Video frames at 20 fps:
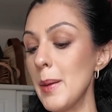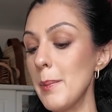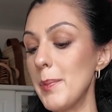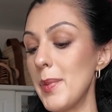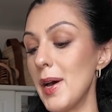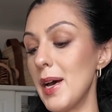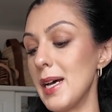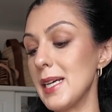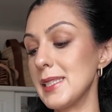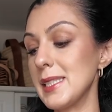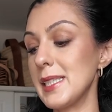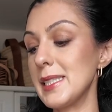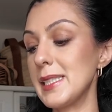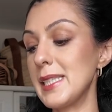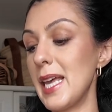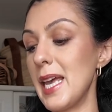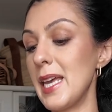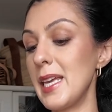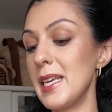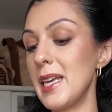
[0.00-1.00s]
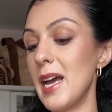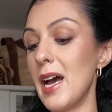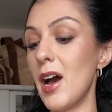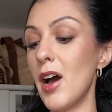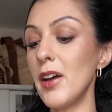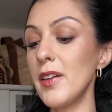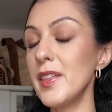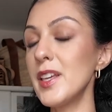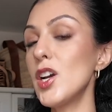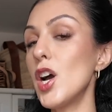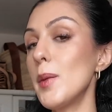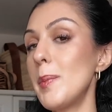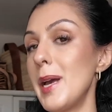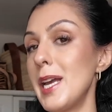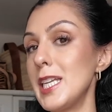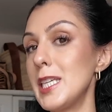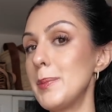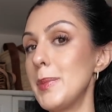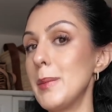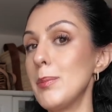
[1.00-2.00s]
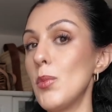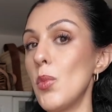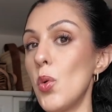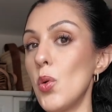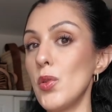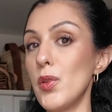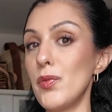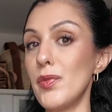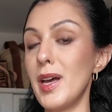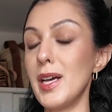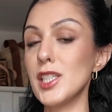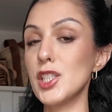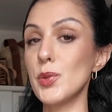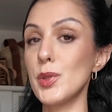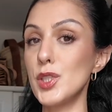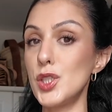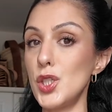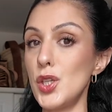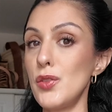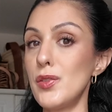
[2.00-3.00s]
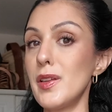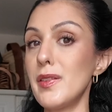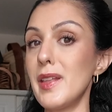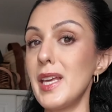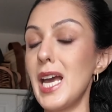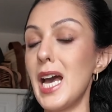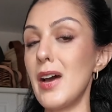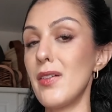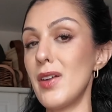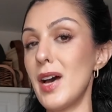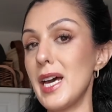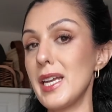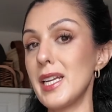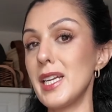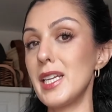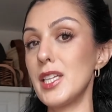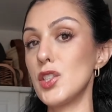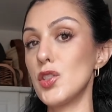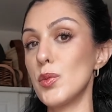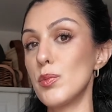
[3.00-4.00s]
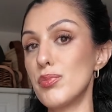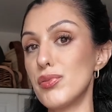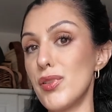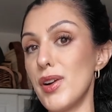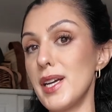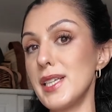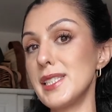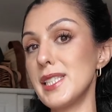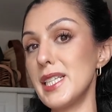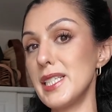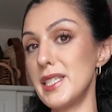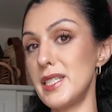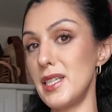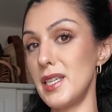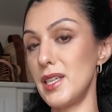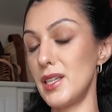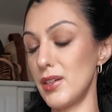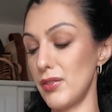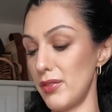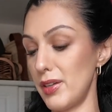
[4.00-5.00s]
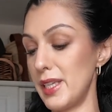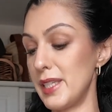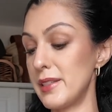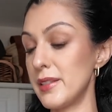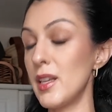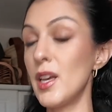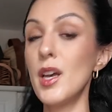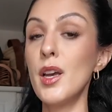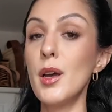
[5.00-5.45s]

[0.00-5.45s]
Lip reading: But as I say, I think I paid a bit more than that, so I do think they have had a little price decrease.